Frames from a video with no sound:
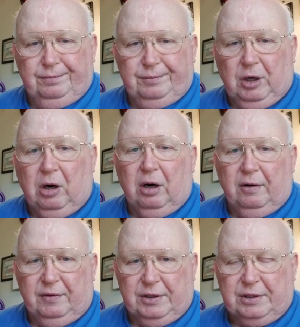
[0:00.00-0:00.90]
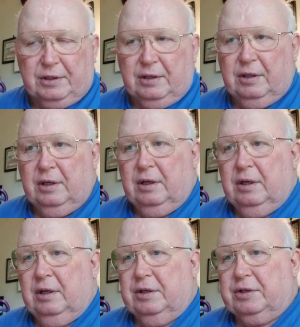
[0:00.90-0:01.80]
harvest,
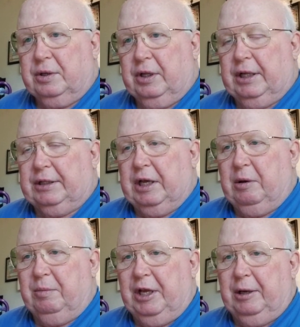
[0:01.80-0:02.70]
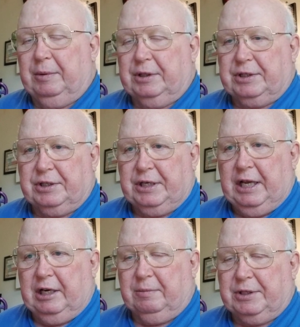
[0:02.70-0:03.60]
so that they would be able to
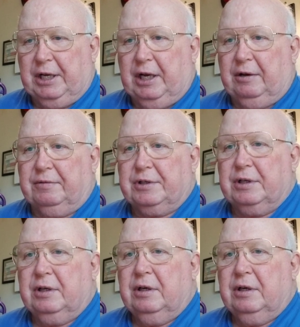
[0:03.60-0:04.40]
sustain themselves